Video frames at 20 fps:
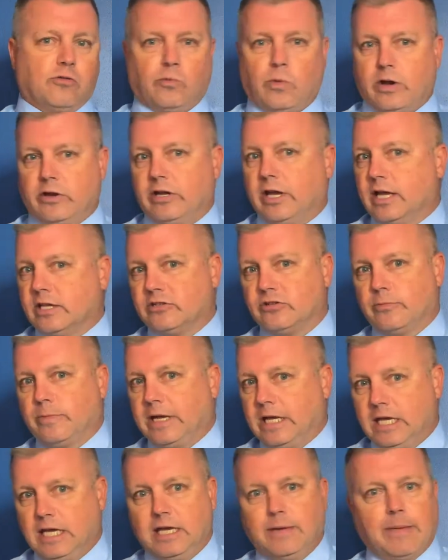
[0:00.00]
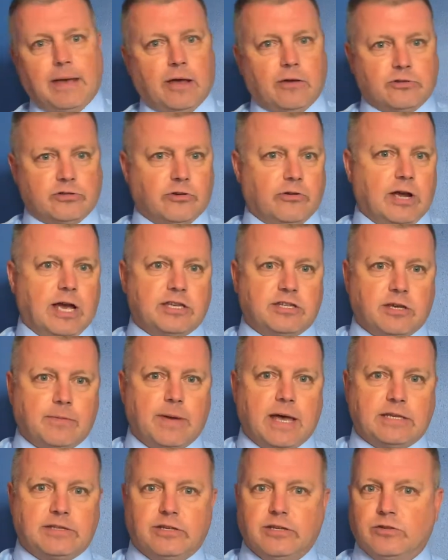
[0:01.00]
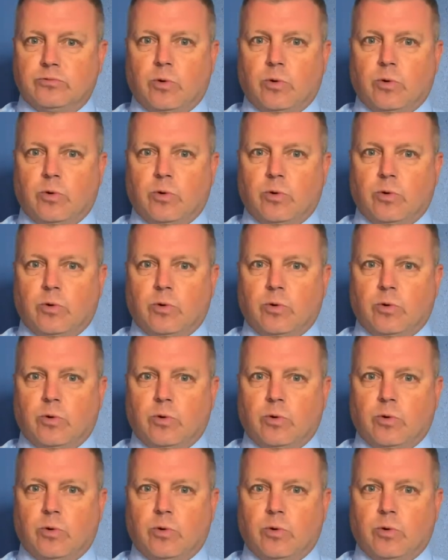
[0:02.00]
Why do you get so many emails or SMSs?